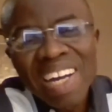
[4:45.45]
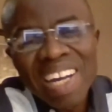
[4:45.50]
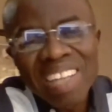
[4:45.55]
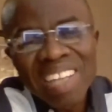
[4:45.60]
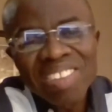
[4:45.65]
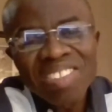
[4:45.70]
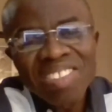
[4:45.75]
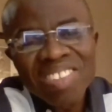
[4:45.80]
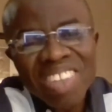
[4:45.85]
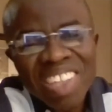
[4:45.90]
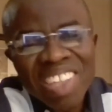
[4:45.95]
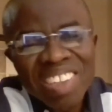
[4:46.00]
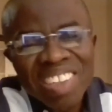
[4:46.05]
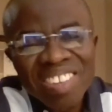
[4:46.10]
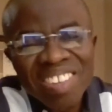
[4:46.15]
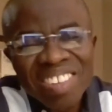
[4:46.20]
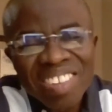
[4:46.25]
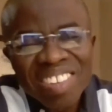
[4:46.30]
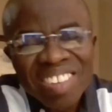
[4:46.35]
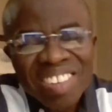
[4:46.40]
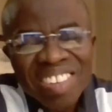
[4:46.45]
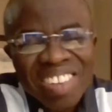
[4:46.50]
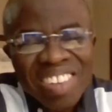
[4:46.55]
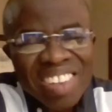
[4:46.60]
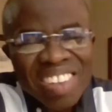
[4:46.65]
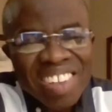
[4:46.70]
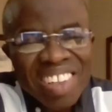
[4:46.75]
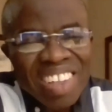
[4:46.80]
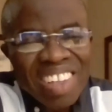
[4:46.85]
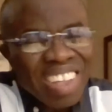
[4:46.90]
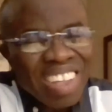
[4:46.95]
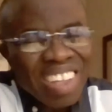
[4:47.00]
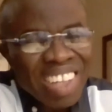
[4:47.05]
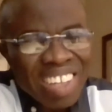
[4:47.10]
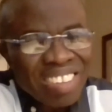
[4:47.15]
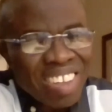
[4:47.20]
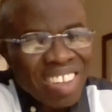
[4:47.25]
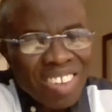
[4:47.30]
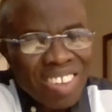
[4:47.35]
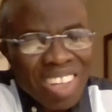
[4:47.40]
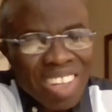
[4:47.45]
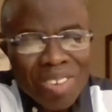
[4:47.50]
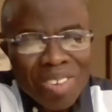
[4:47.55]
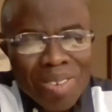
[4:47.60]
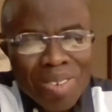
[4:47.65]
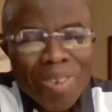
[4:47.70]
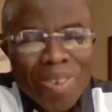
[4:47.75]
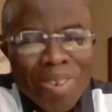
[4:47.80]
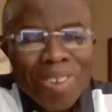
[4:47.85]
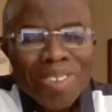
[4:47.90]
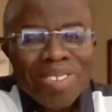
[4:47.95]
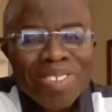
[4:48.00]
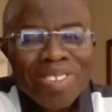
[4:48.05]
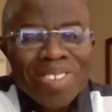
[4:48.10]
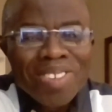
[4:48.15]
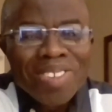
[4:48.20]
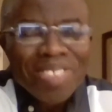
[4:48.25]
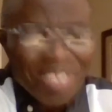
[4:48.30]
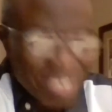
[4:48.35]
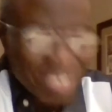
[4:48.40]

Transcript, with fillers: and strength. That's another good quote.